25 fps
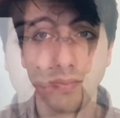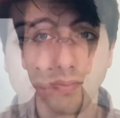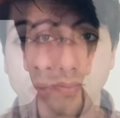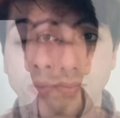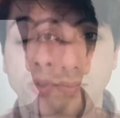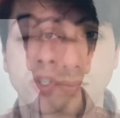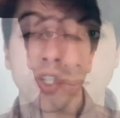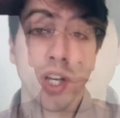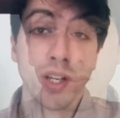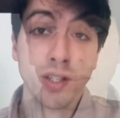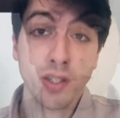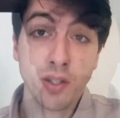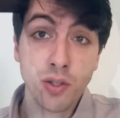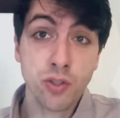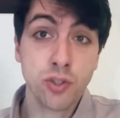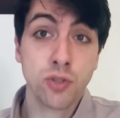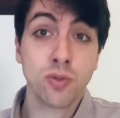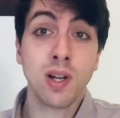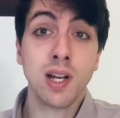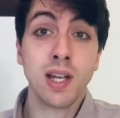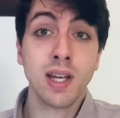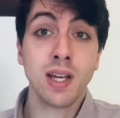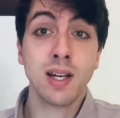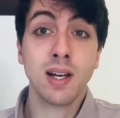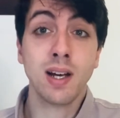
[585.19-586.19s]
which are
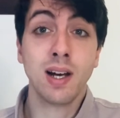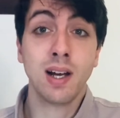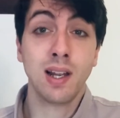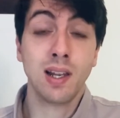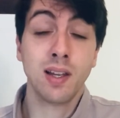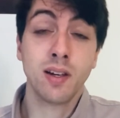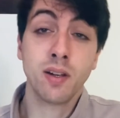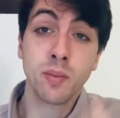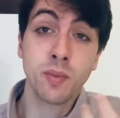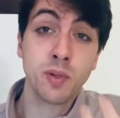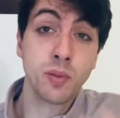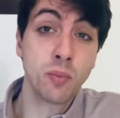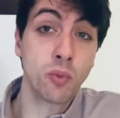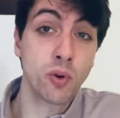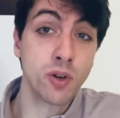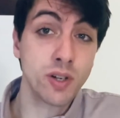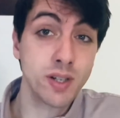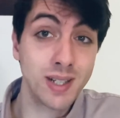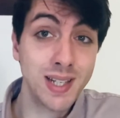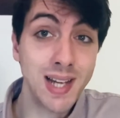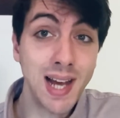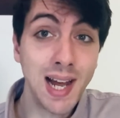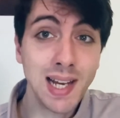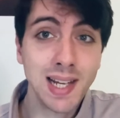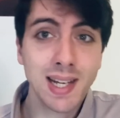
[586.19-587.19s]
usually a little bit more
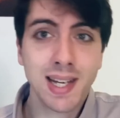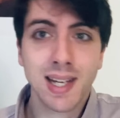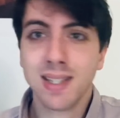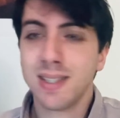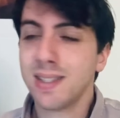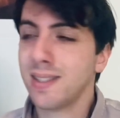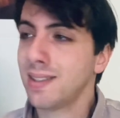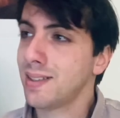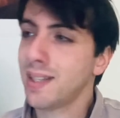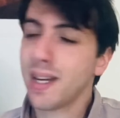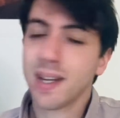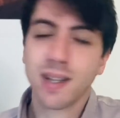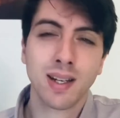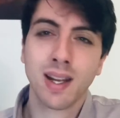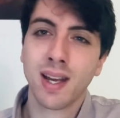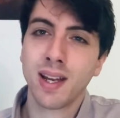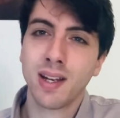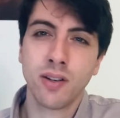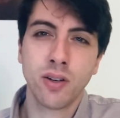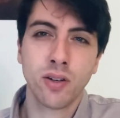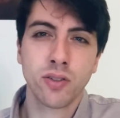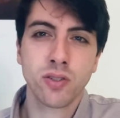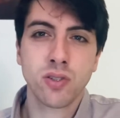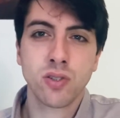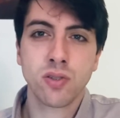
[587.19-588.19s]
delicate and that
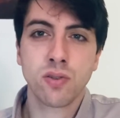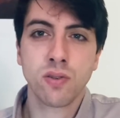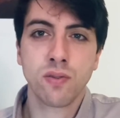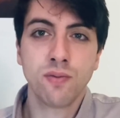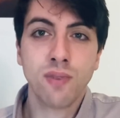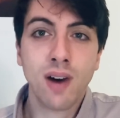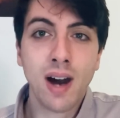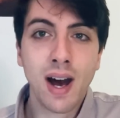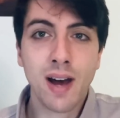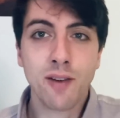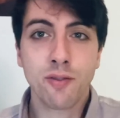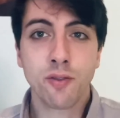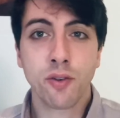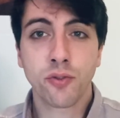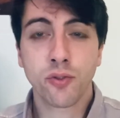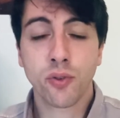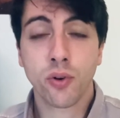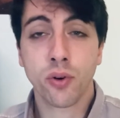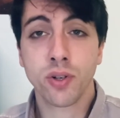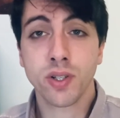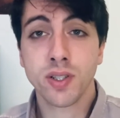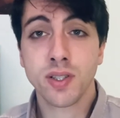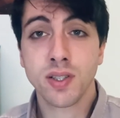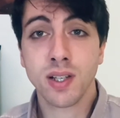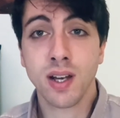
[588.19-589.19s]
cannot survive, of
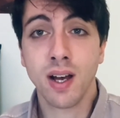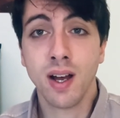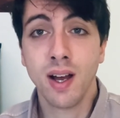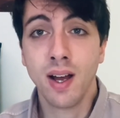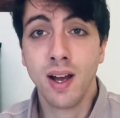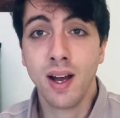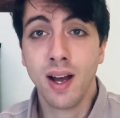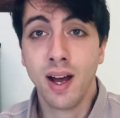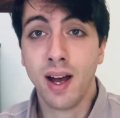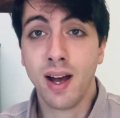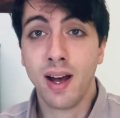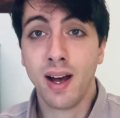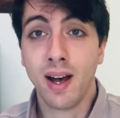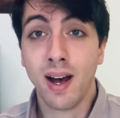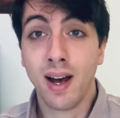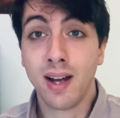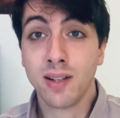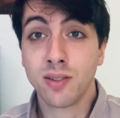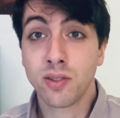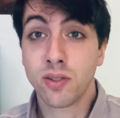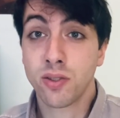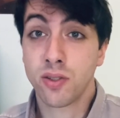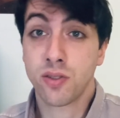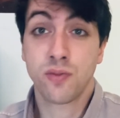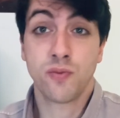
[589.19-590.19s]
course,
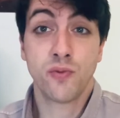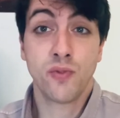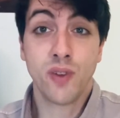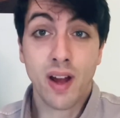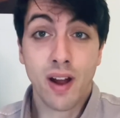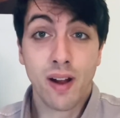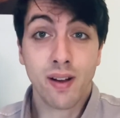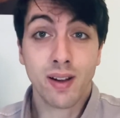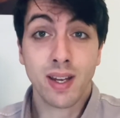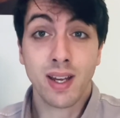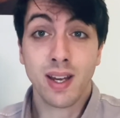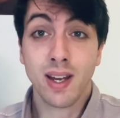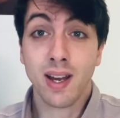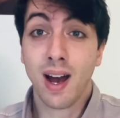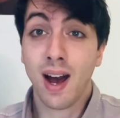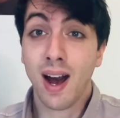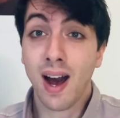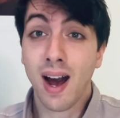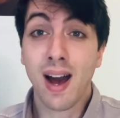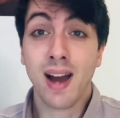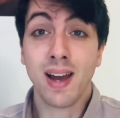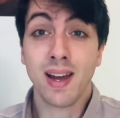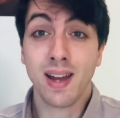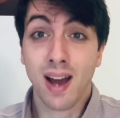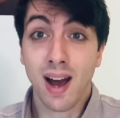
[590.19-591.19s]
at this very
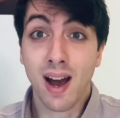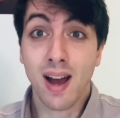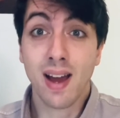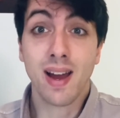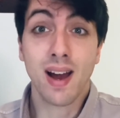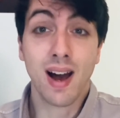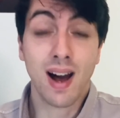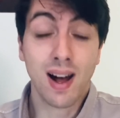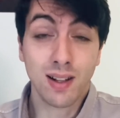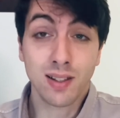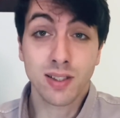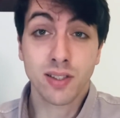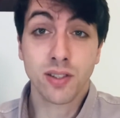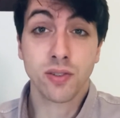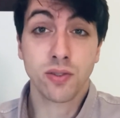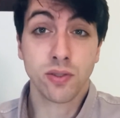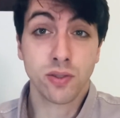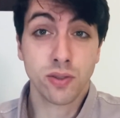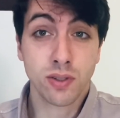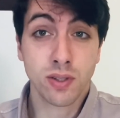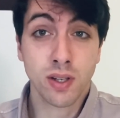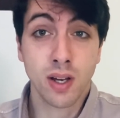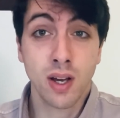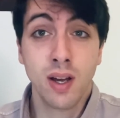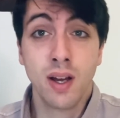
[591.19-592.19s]
high
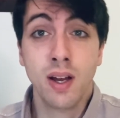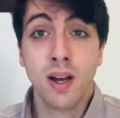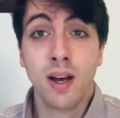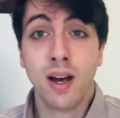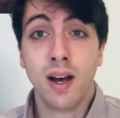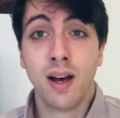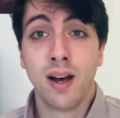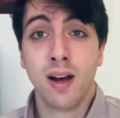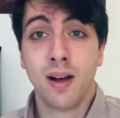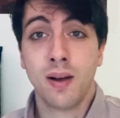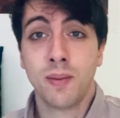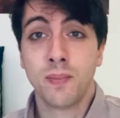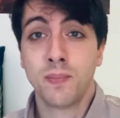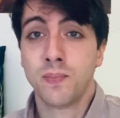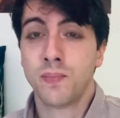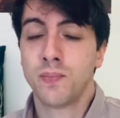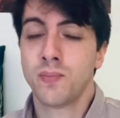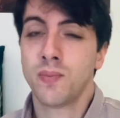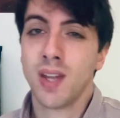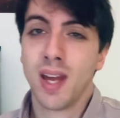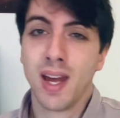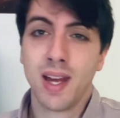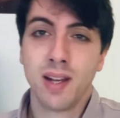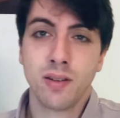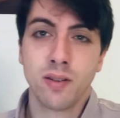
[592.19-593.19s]
altitude.
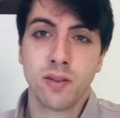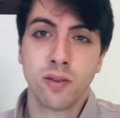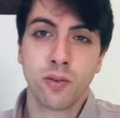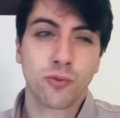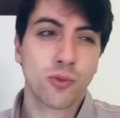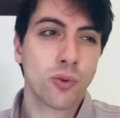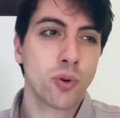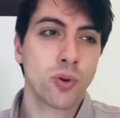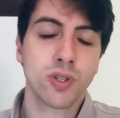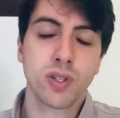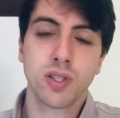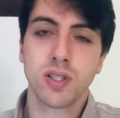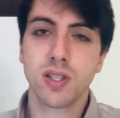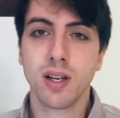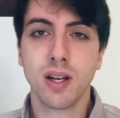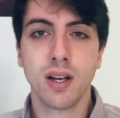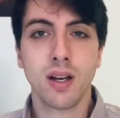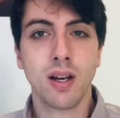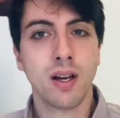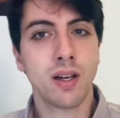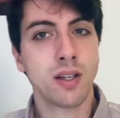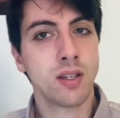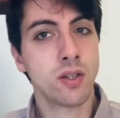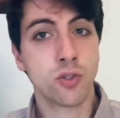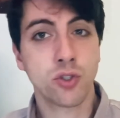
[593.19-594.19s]
And of course,
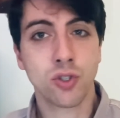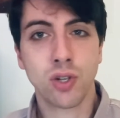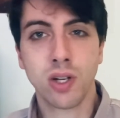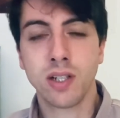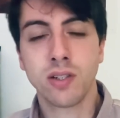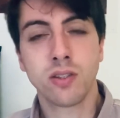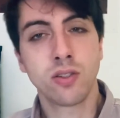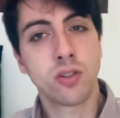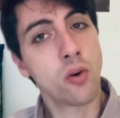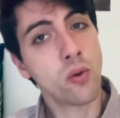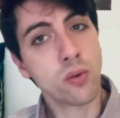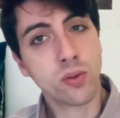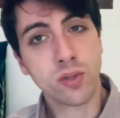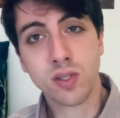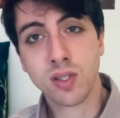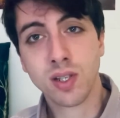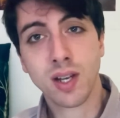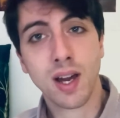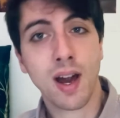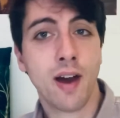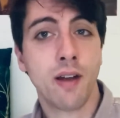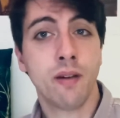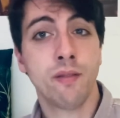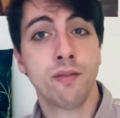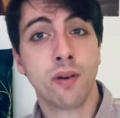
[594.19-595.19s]
usually those
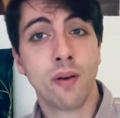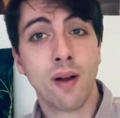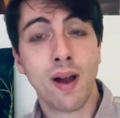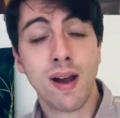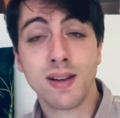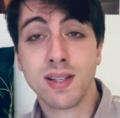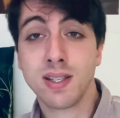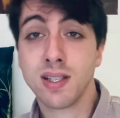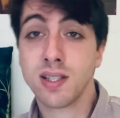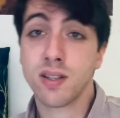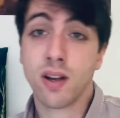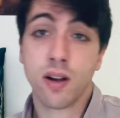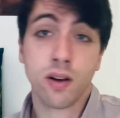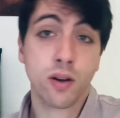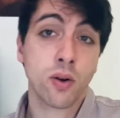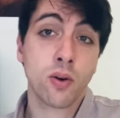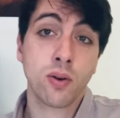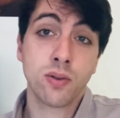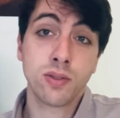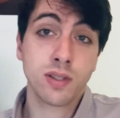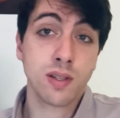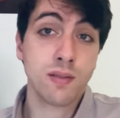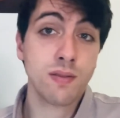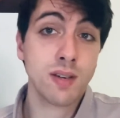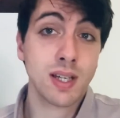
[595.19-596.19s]
kind of varieties are
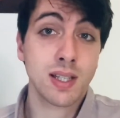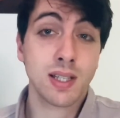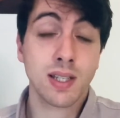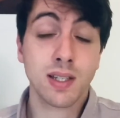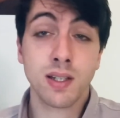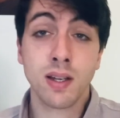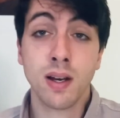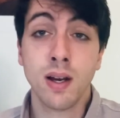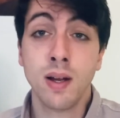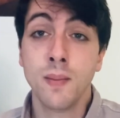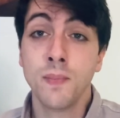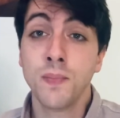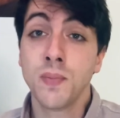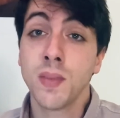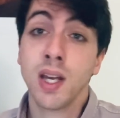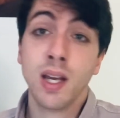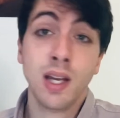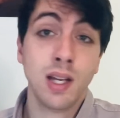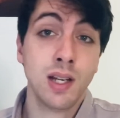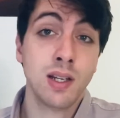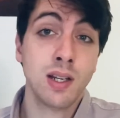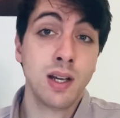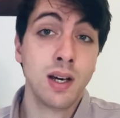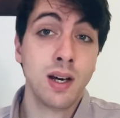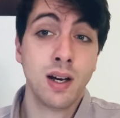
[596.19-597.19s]
cultivated
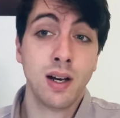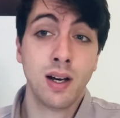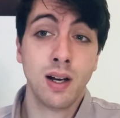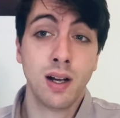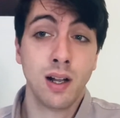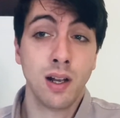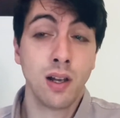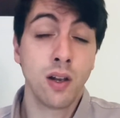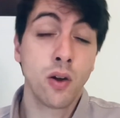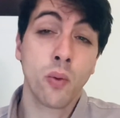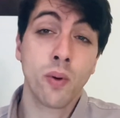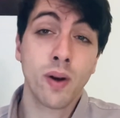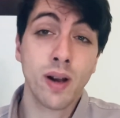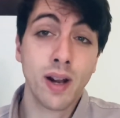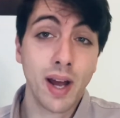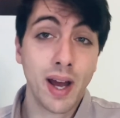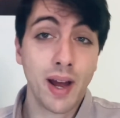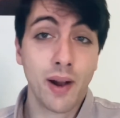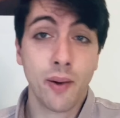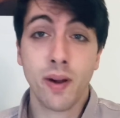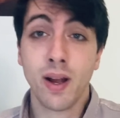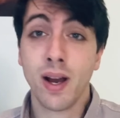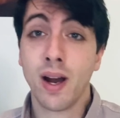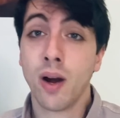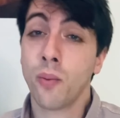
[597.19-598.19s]
in a lower
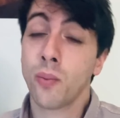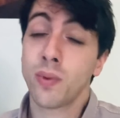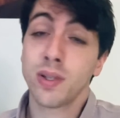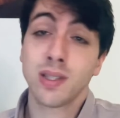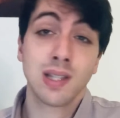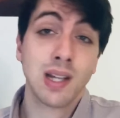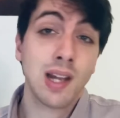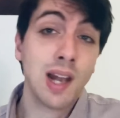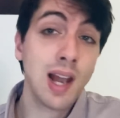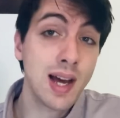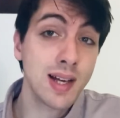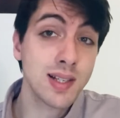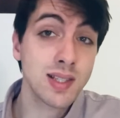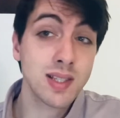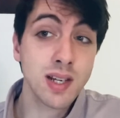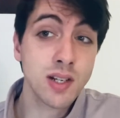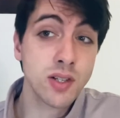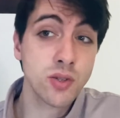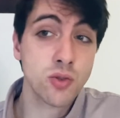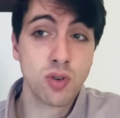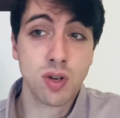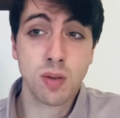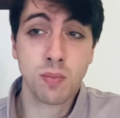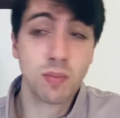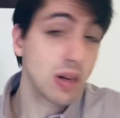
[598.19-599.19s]
area with less
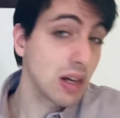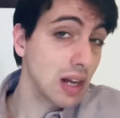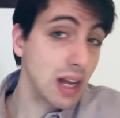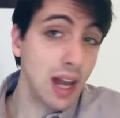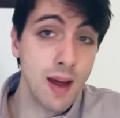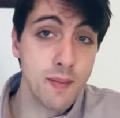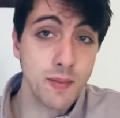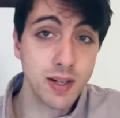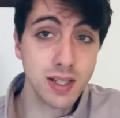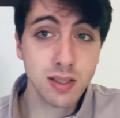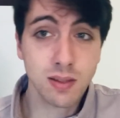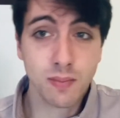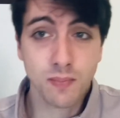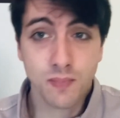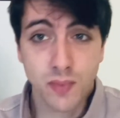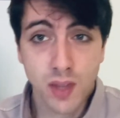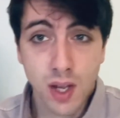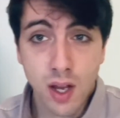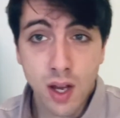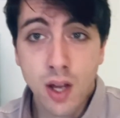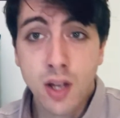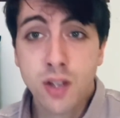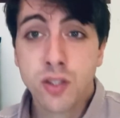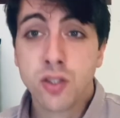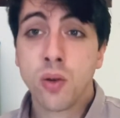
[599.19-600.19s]
extreme climate.
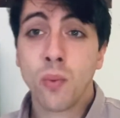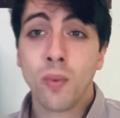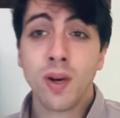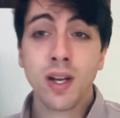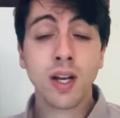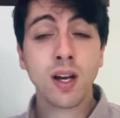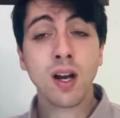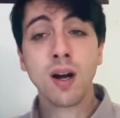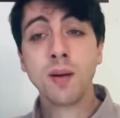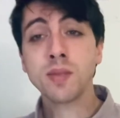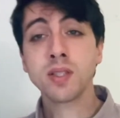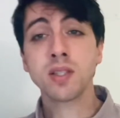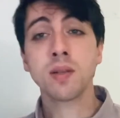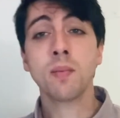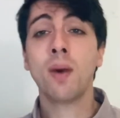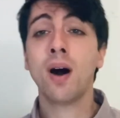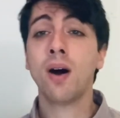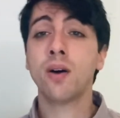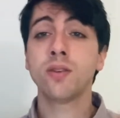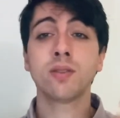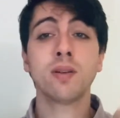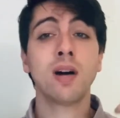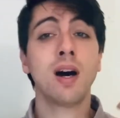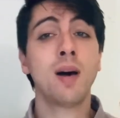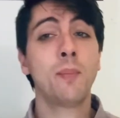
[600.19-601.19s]
So when it comes
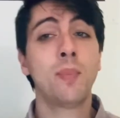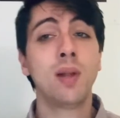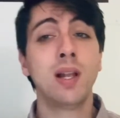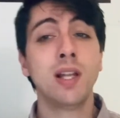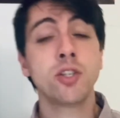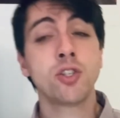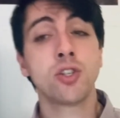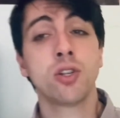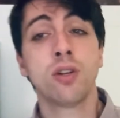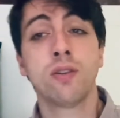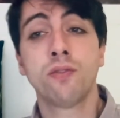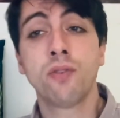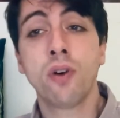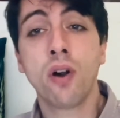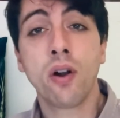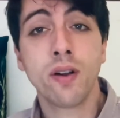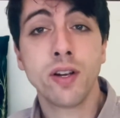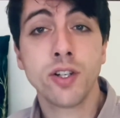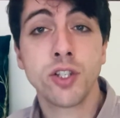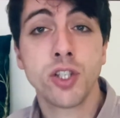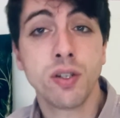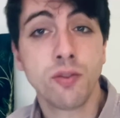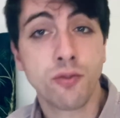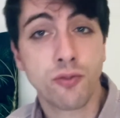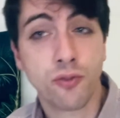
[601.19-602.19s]
about appellation of
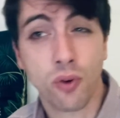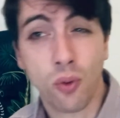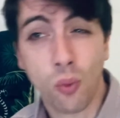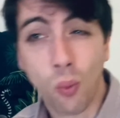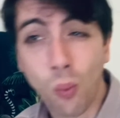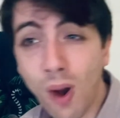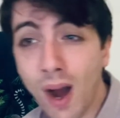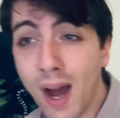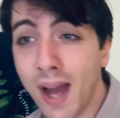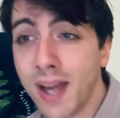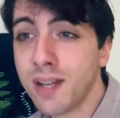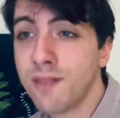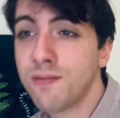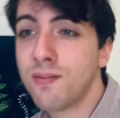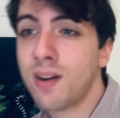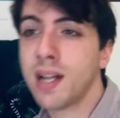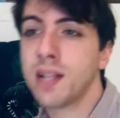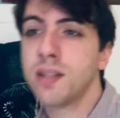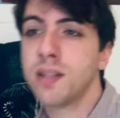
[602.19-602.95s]
origin for wine in Valle